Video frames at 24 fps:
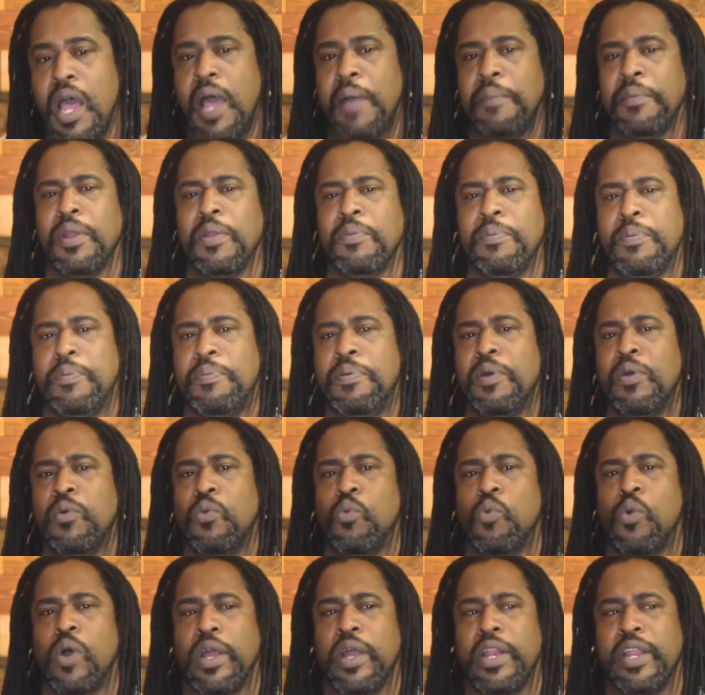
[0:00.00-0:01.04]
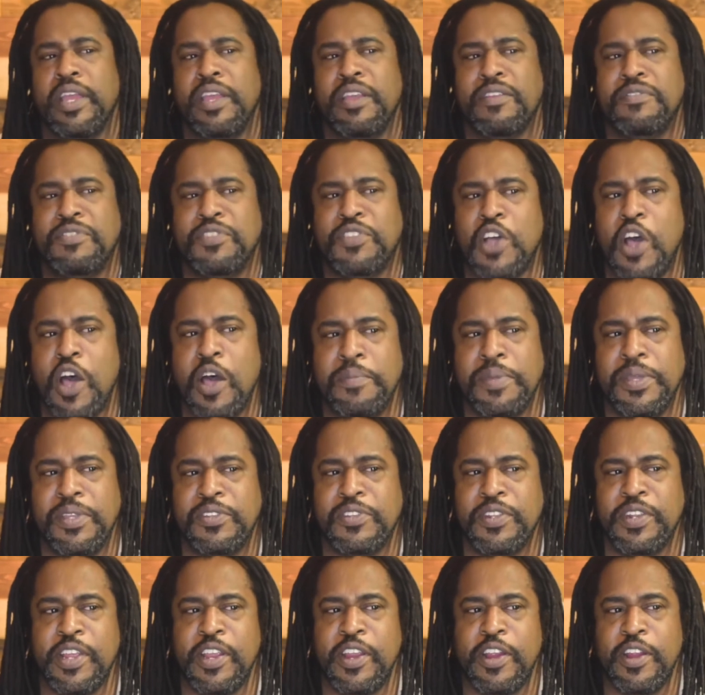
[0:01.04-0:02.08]
I'm going to put What If Zombies
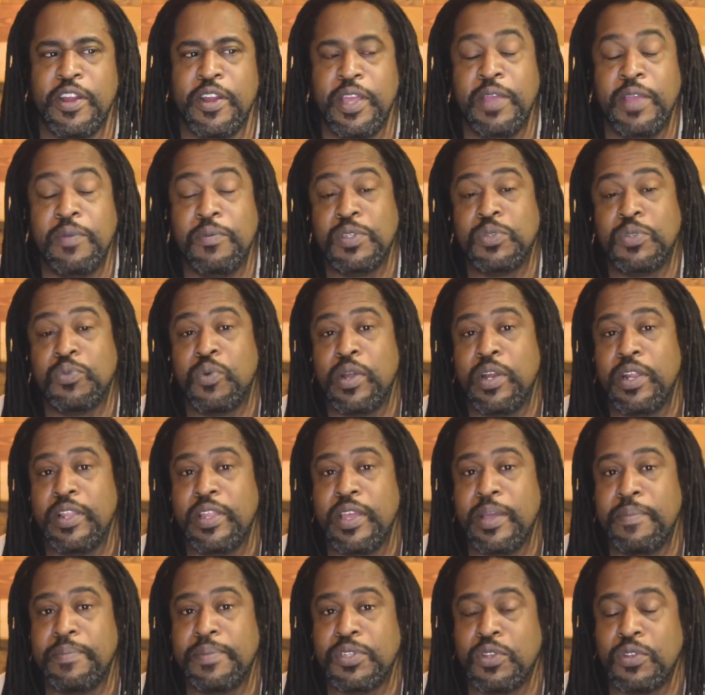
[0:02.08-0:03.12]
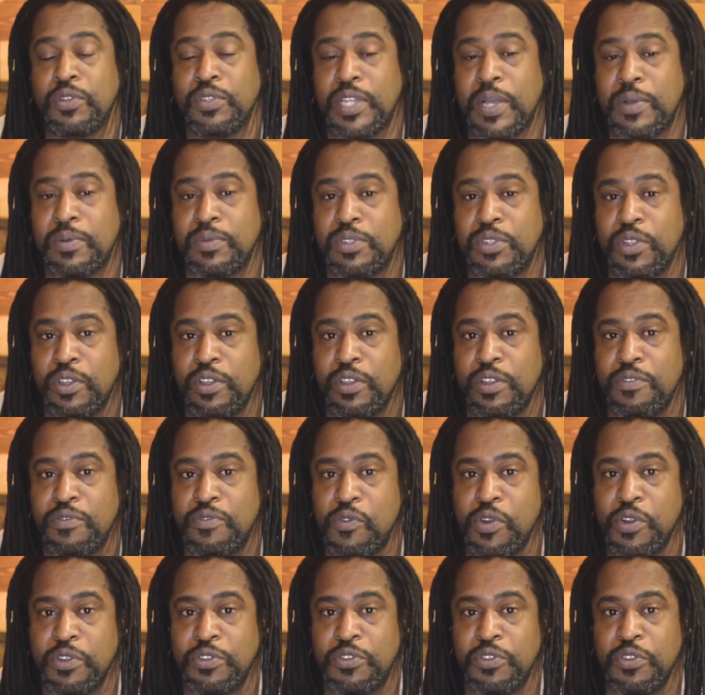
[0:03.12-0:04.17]
in here. It was one of the episodes I was looking
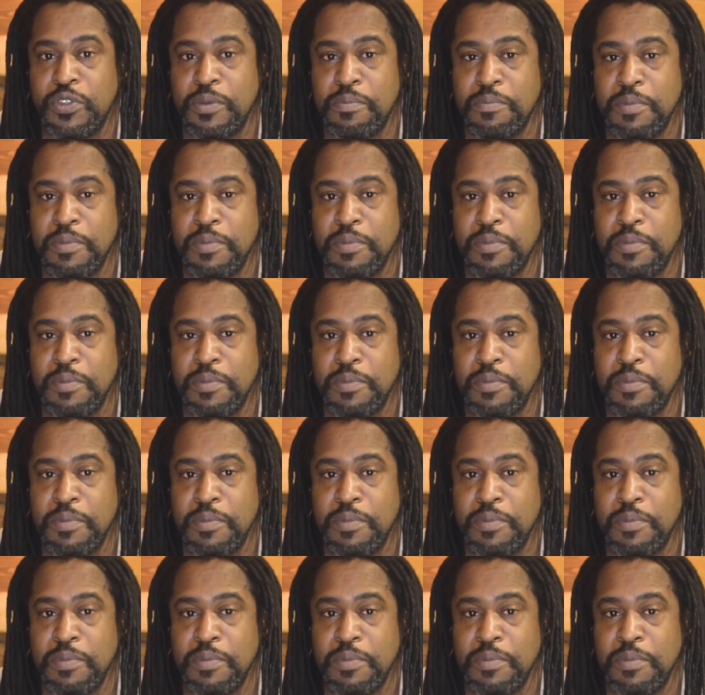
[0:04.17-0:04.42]
forward to the